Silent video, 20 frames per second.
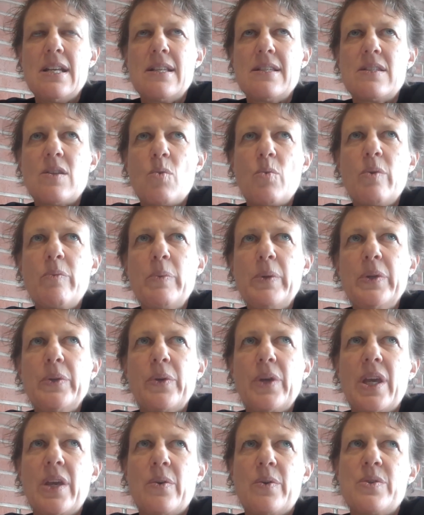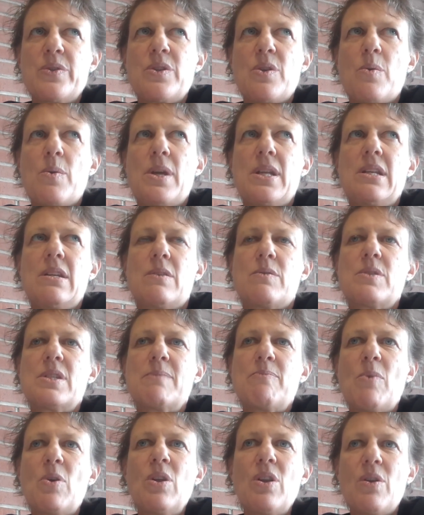So we've been looking also at
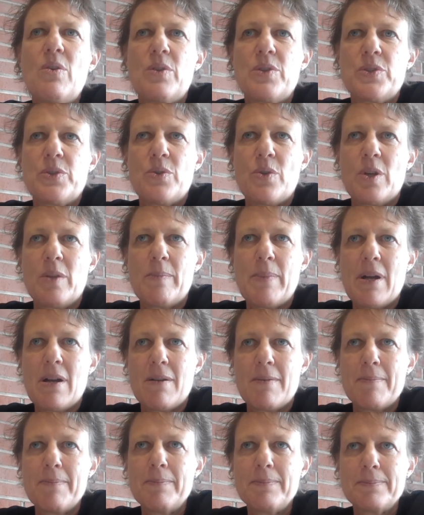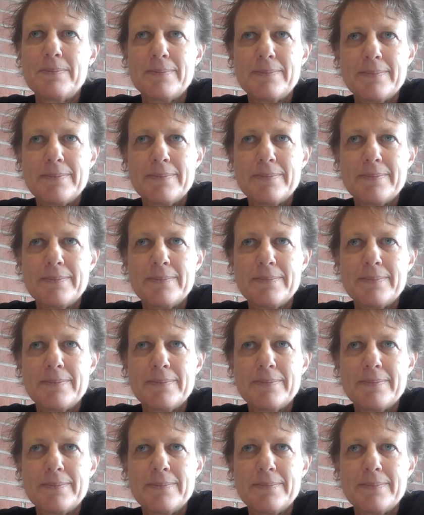smallholder oil palm